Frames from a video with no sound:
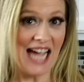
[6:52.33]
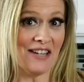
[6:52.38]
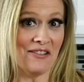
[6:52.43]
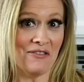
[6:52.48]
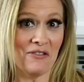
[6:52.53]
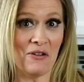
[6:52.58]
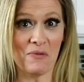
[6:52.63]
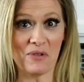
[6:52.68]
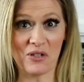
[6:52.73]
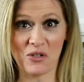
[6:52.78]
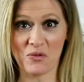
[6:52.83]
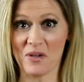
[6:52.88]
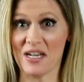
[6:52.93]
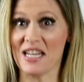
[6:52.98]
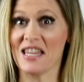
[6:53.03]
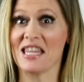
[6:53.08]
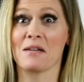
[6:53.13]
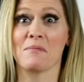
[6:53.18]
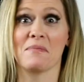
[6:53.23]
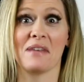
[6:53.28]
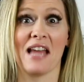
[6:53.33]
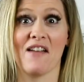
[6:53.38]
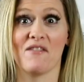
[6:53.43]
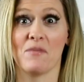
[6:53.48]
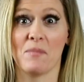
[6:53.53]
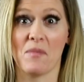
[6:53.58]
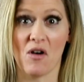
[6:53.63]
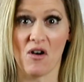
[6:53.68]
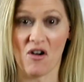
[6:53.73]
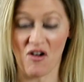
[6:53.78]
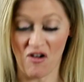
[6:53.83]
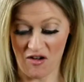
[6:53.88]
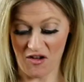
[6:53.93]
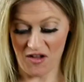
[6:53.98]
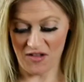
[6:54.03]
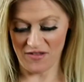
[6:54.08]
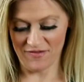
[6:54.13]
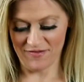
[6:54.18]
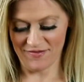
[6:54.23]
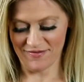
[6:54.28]
I don't know which one. I think I'm gonna have them
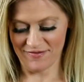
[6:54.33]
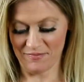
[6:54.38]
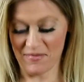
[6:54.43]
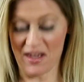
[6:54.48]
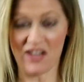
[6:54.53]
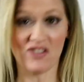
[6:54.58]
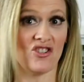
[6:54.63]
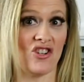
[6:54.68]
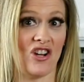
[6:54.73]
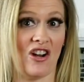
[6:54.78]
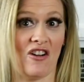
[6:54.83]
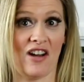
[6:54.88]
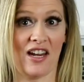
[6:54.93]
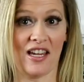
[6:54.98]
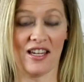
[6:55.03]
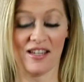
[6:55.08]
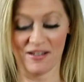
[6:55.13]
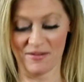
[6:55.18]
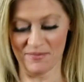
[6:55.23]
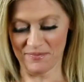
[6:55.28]
all. I'm not sharing.